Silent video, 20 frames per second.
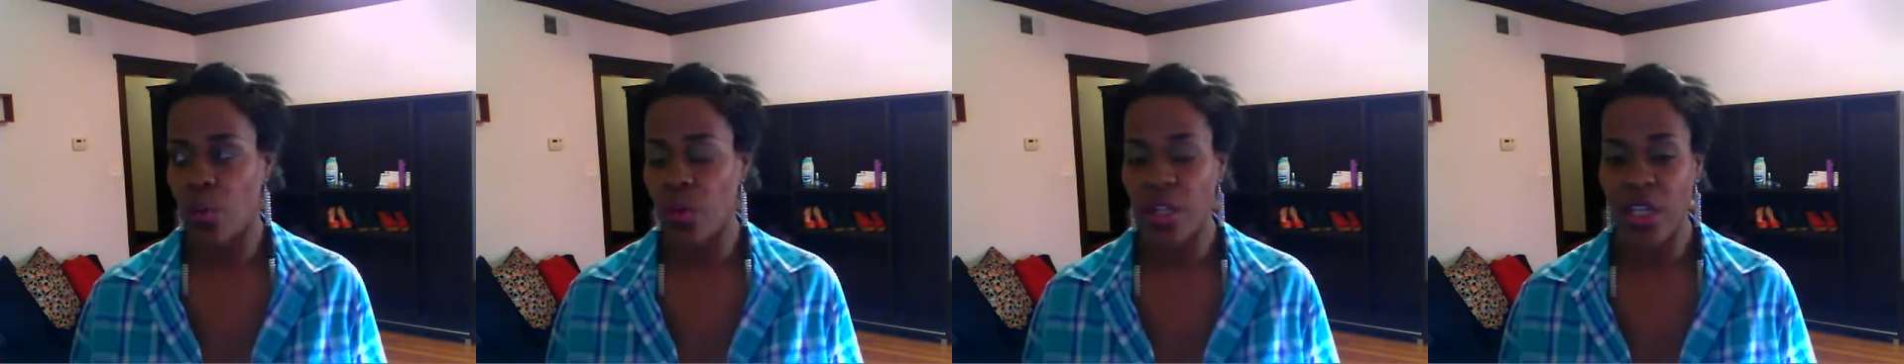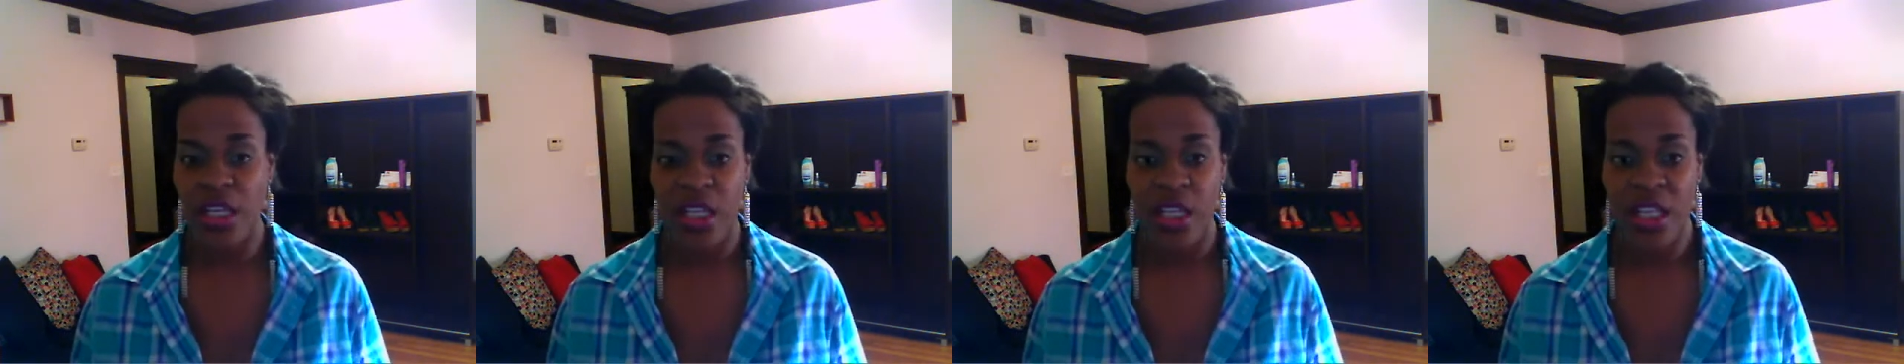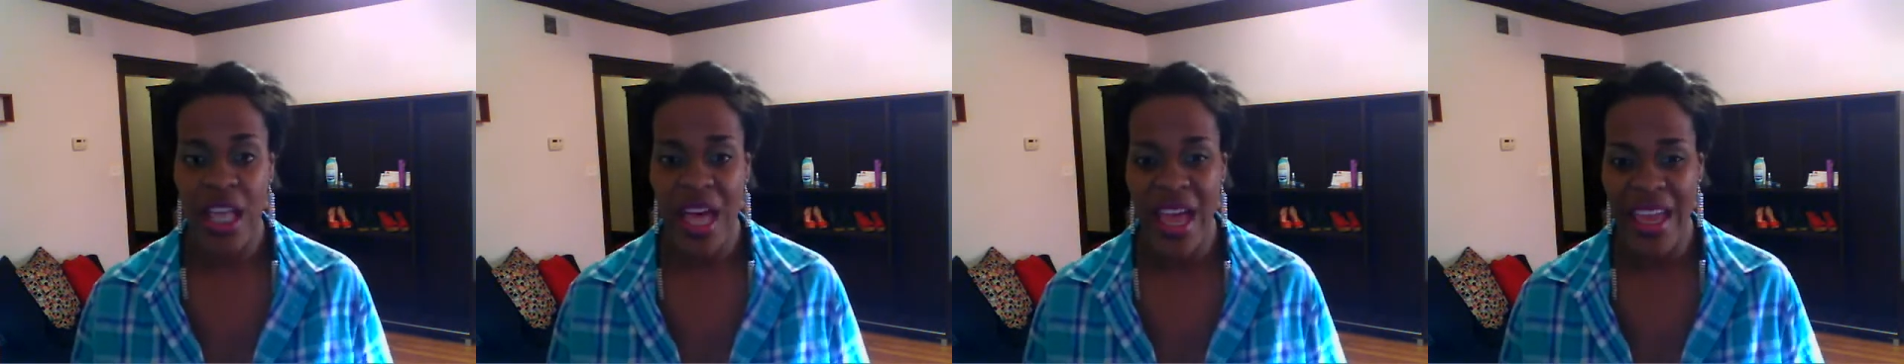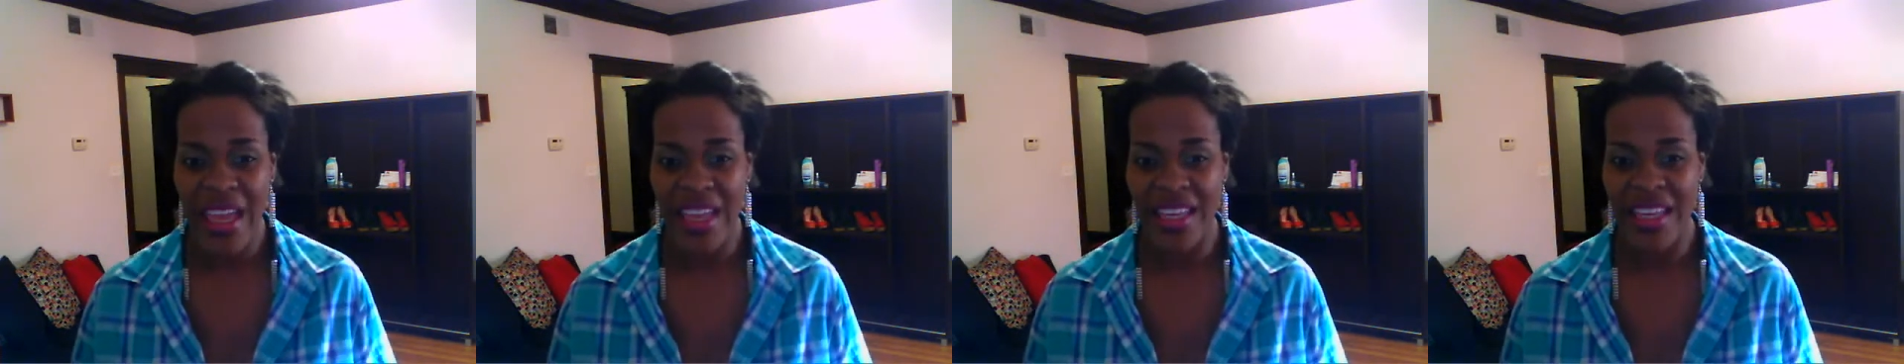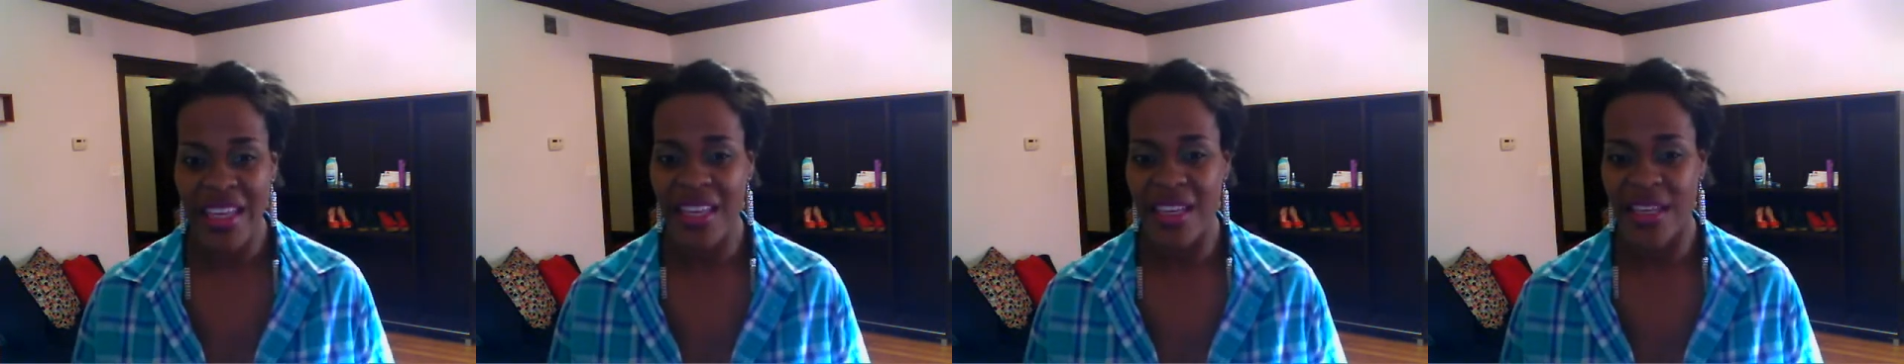really
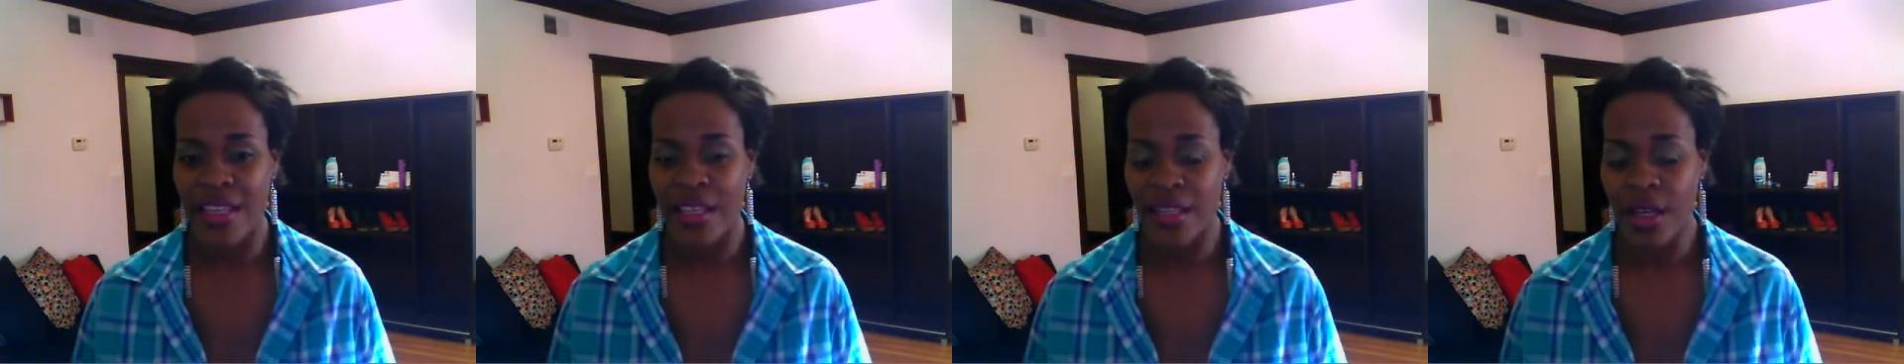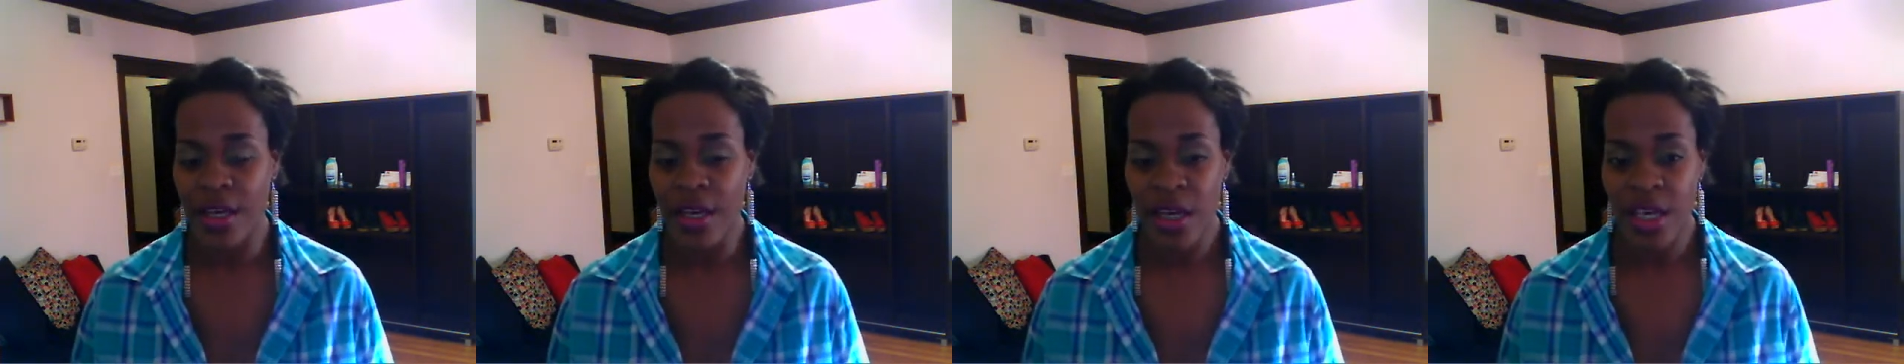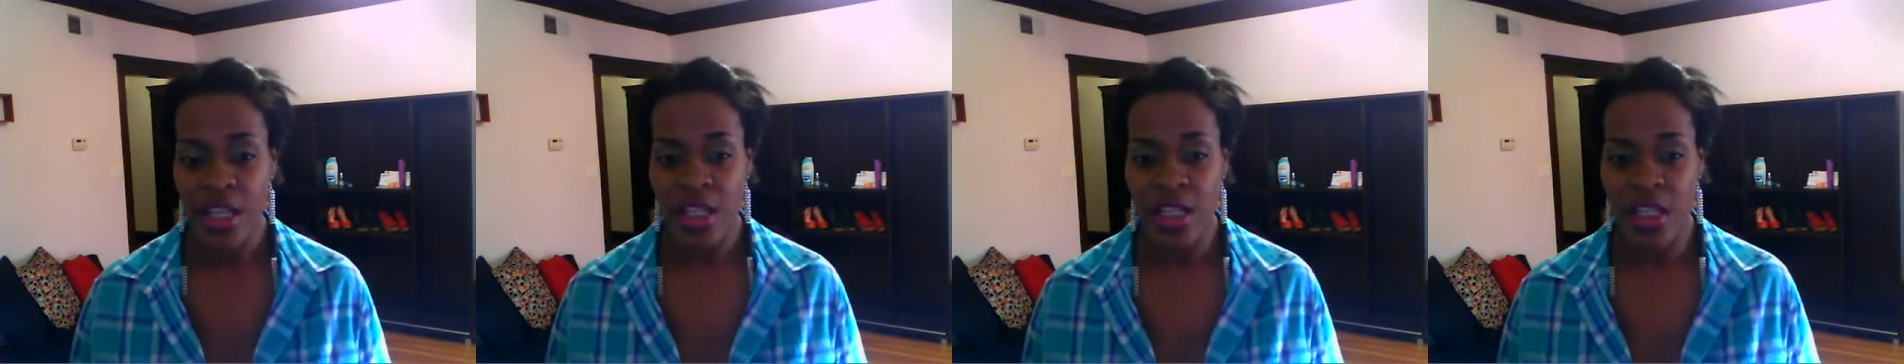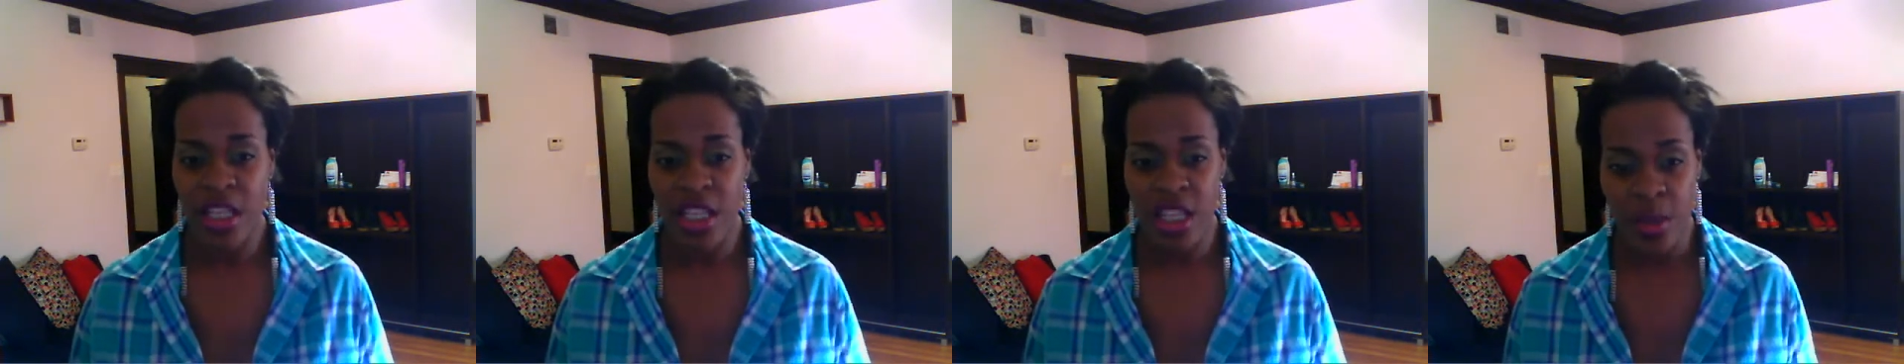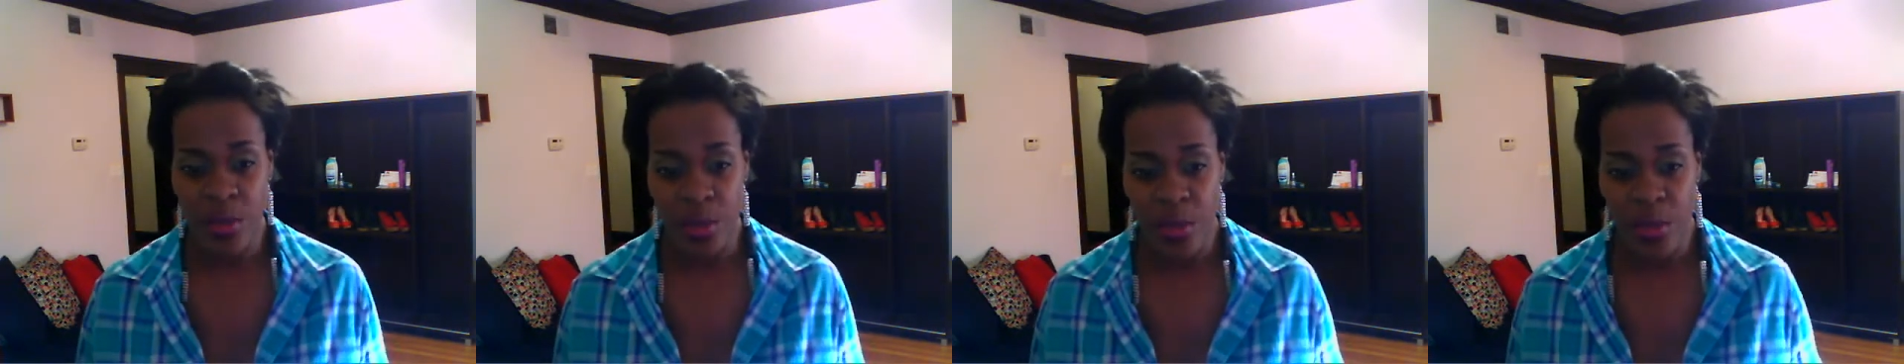light and
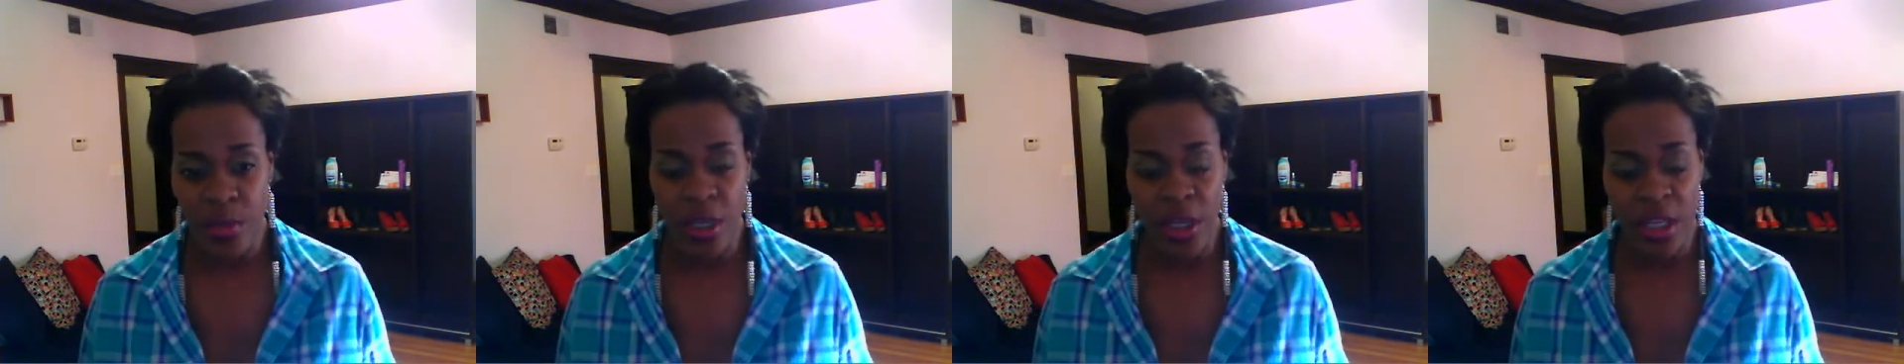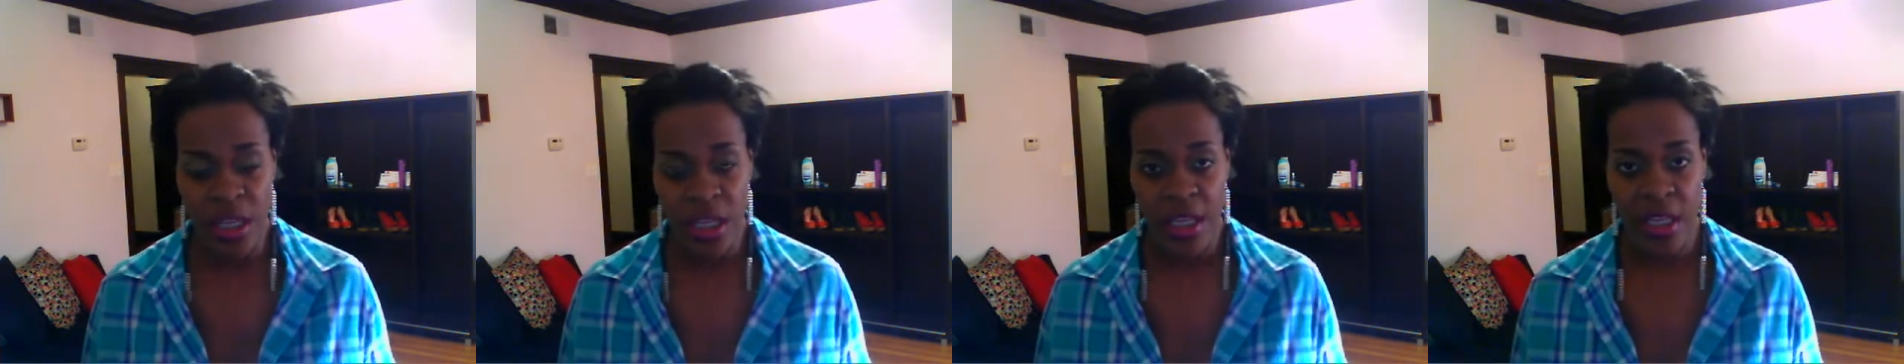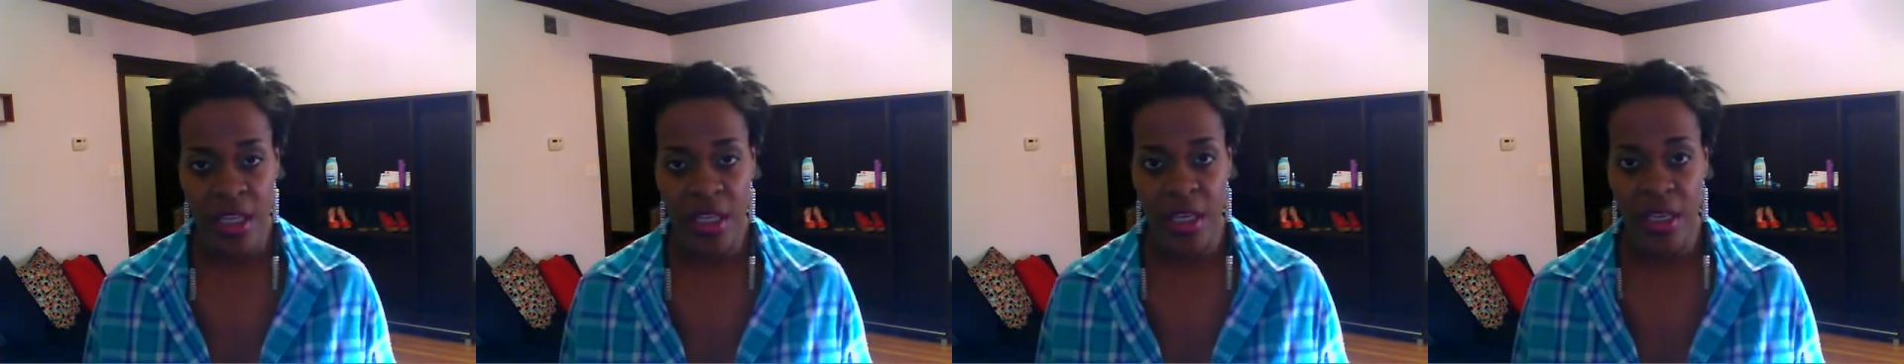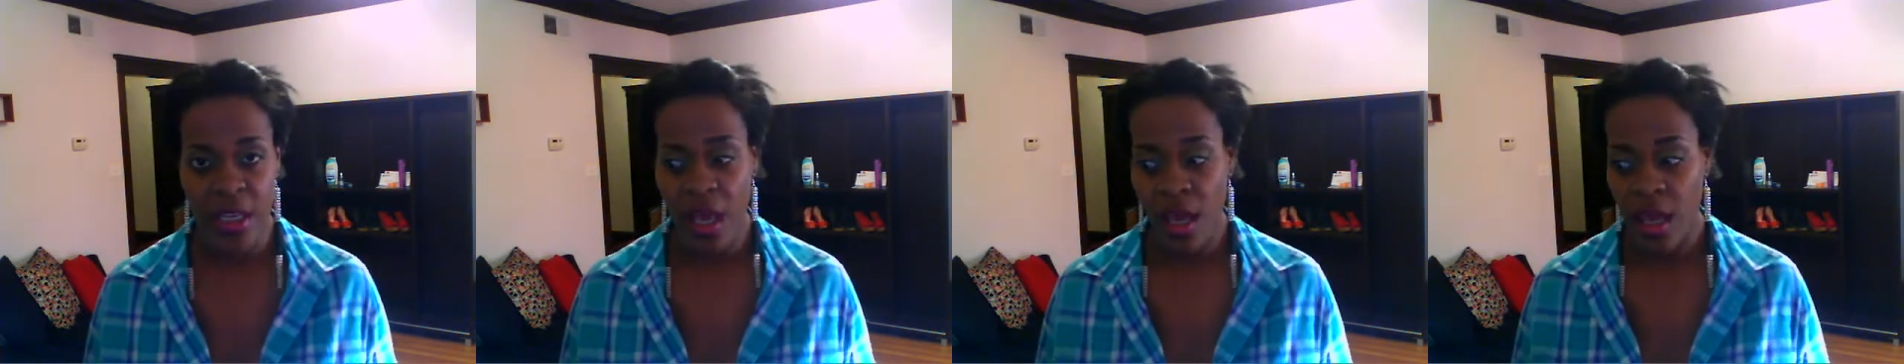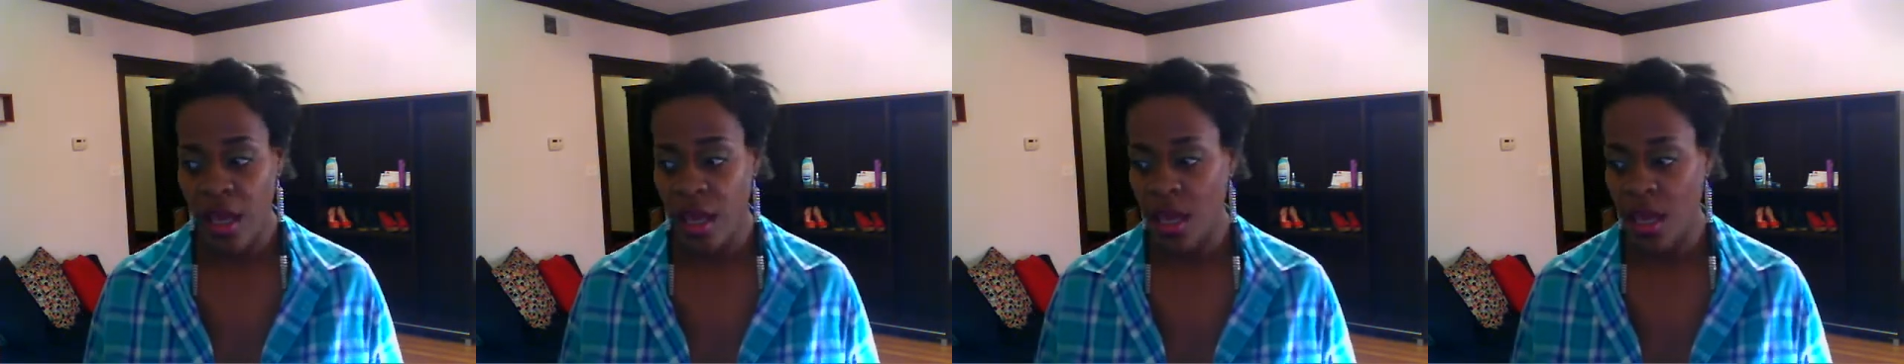cheap looking.